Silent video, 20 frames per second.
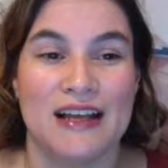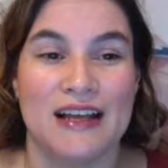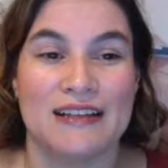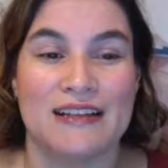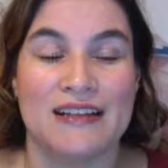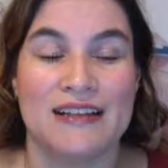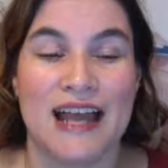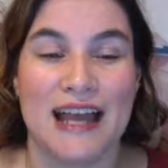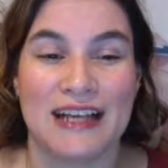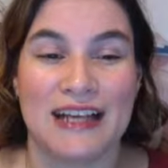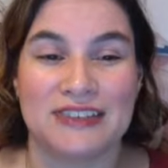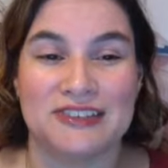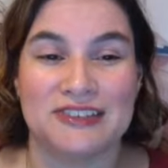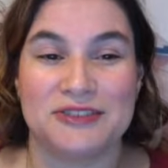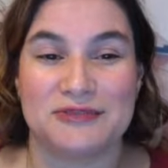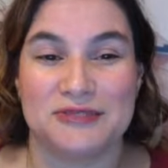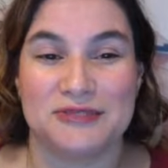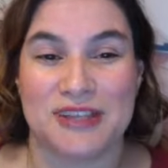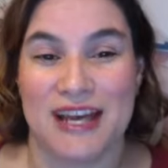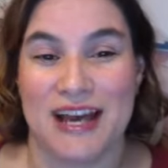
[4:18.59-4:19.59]
Next,
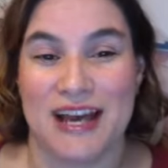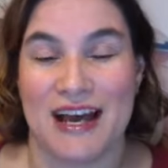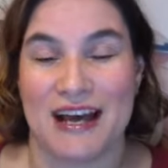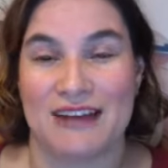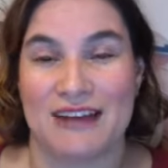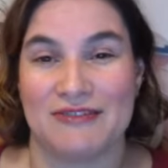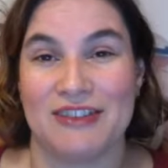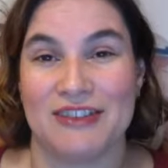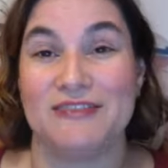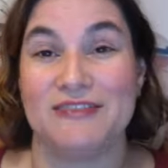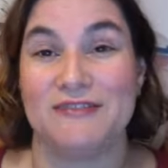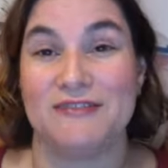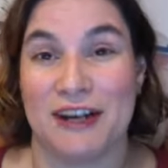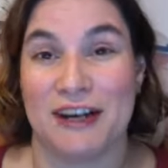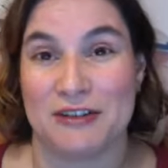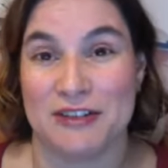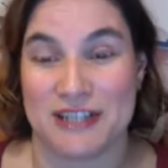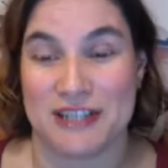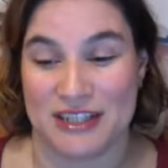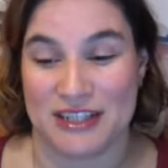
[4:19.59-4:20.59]
we have
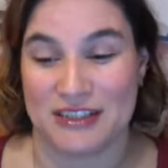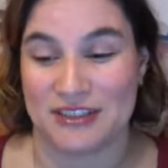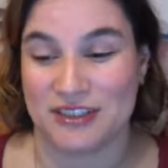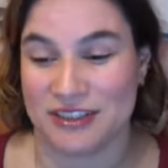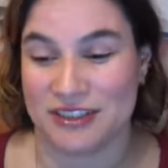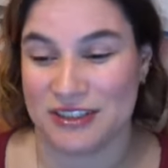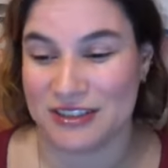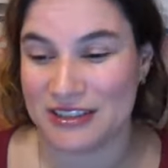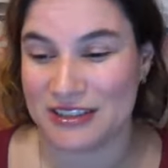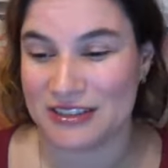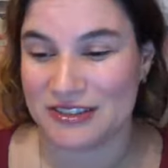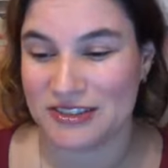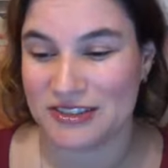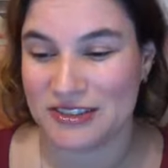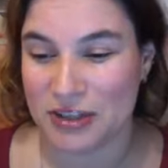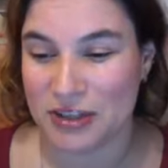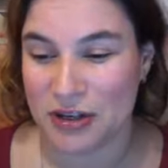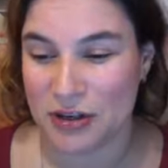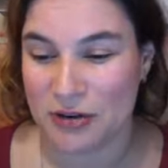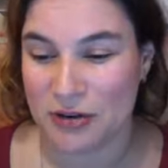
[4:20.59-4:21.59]
foundation.
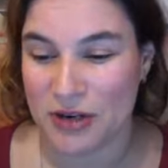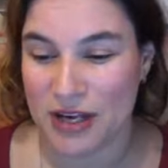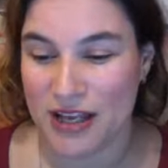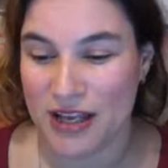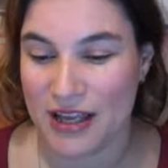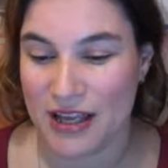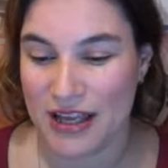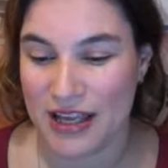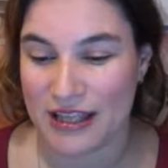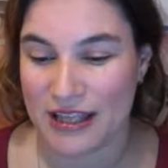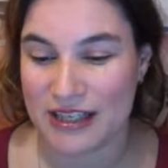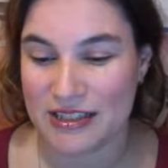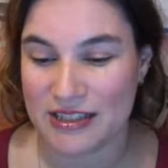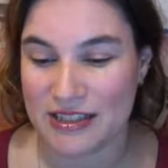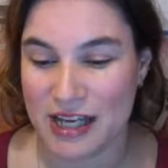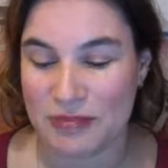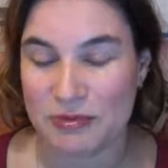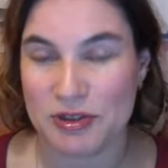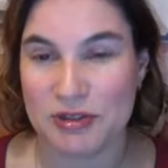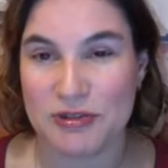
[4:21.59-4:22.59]
So
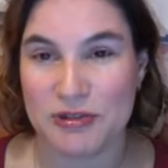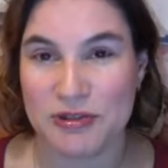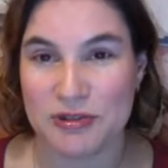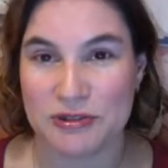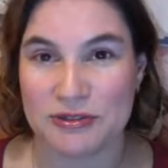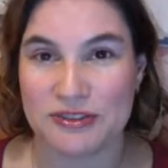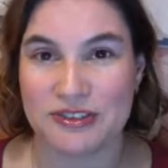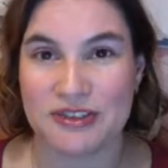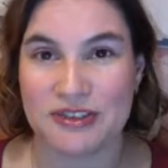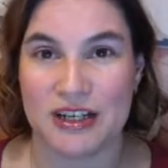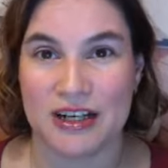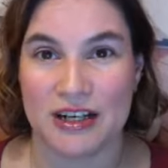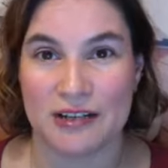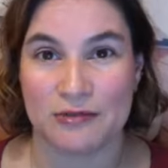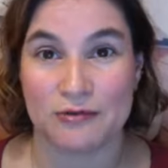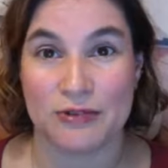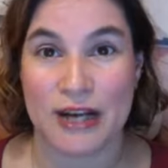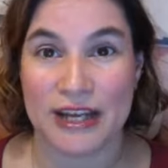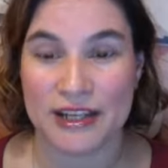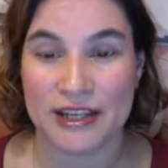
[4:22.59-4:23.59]
anytime you use a
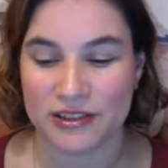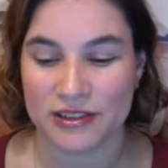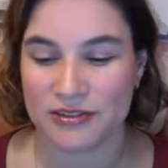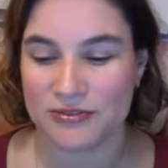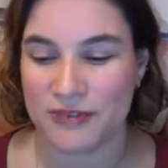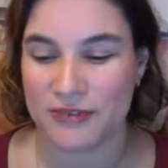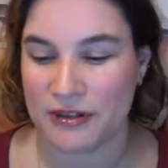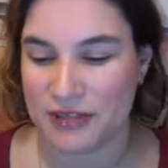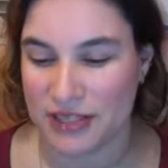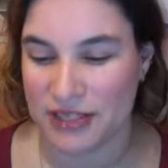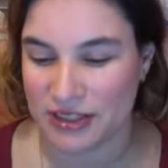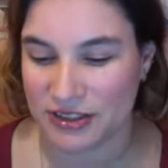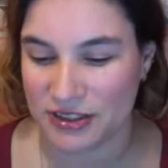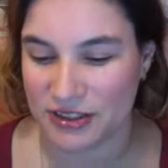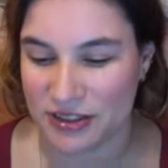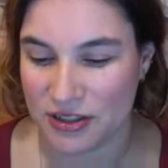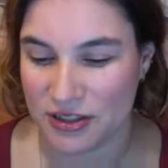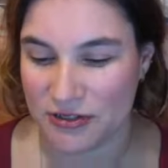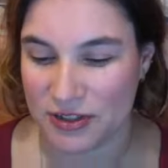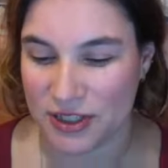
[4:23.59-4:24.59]
regular
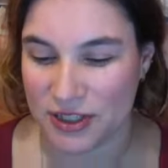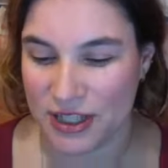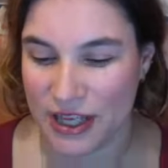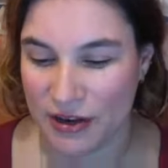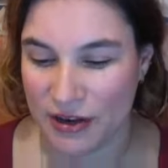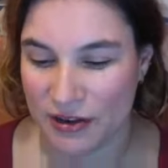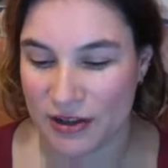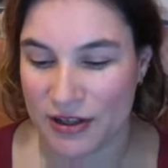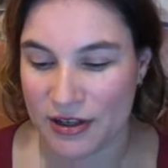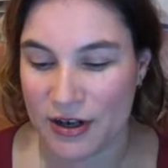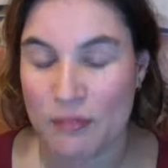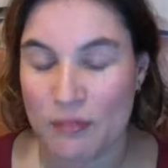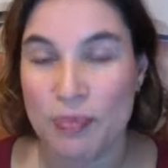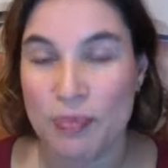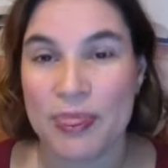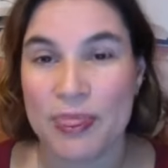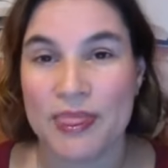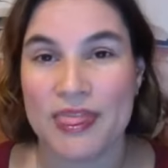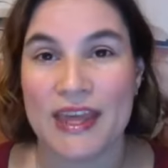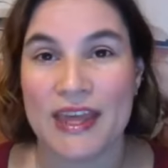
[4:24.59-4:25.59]
foundation over the counter,
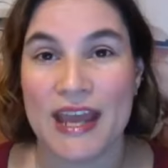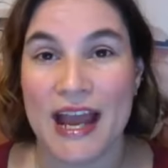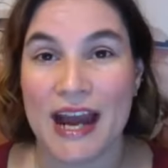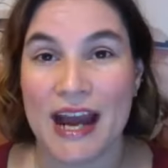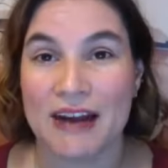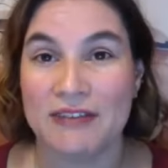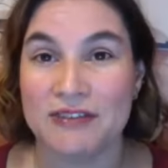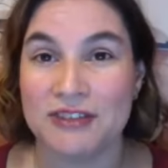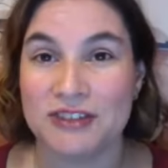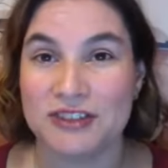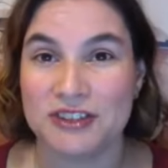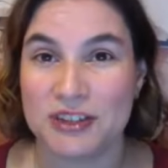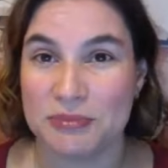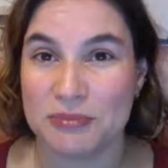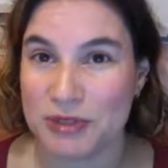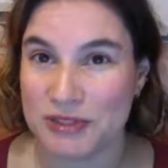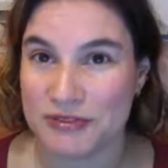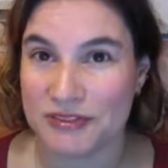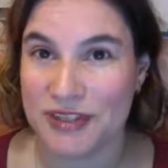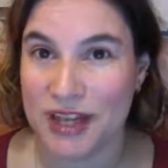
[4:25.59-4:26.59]
the average
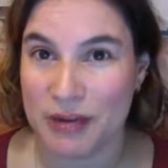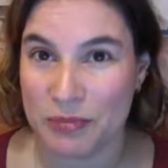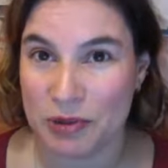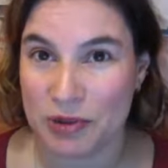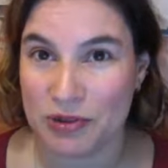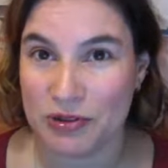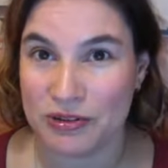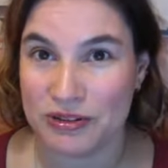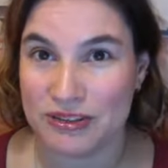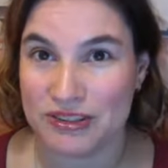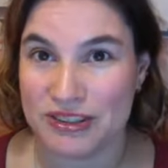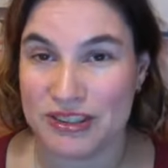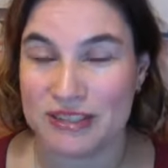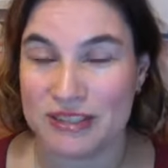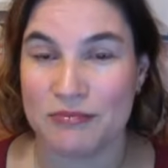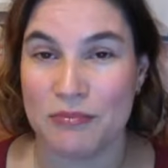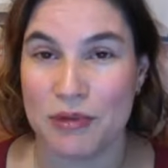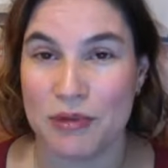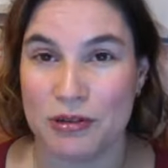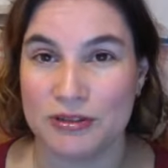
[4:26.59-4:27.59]
number of chemicals
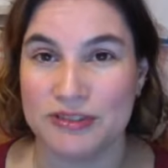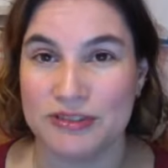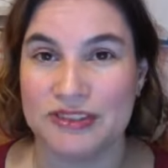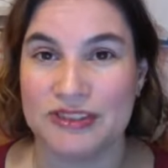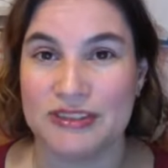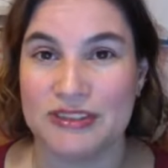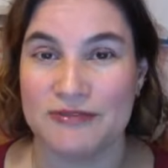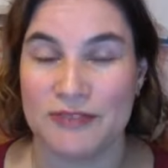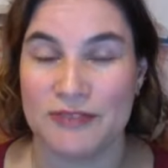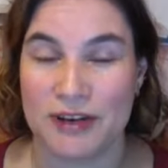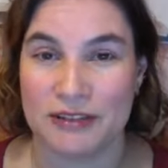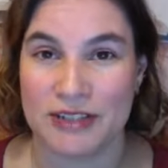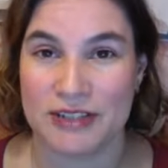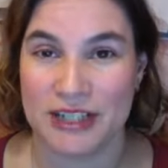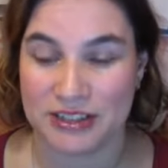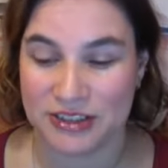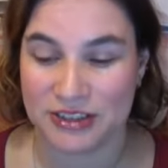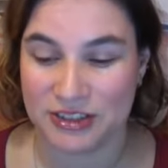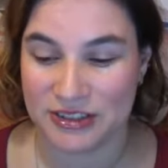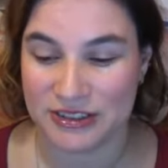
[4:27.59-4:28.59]
in most
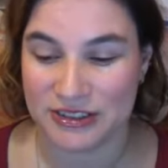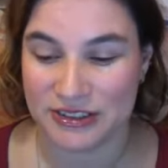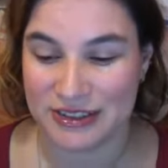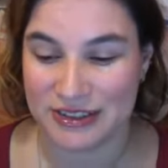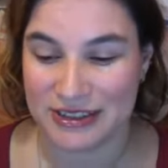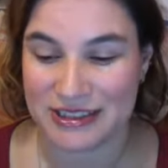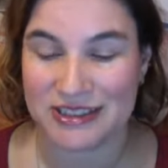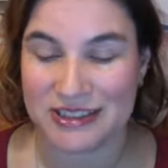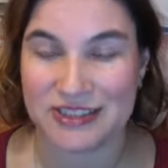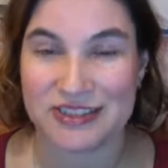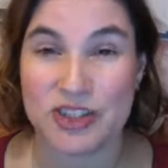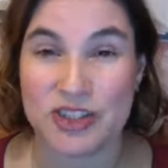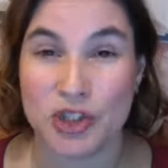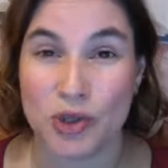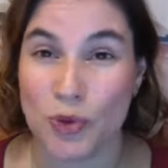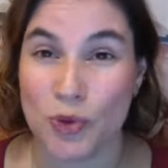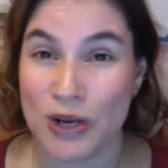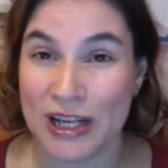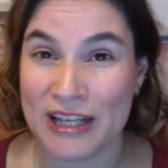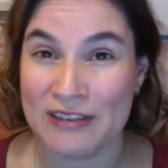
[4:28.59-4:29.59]
foundations is
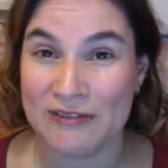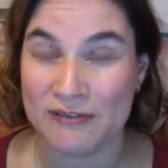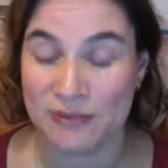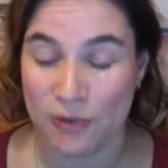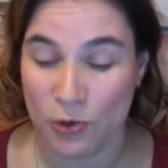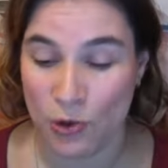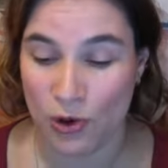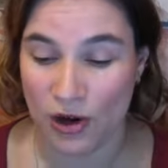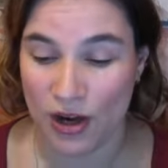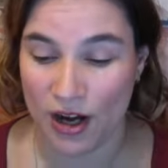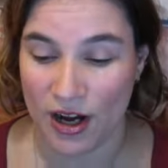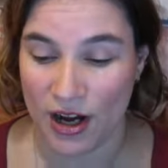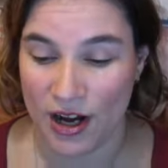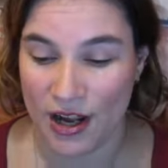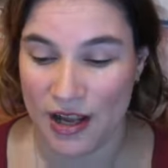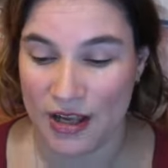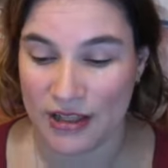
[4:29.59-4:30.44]
24.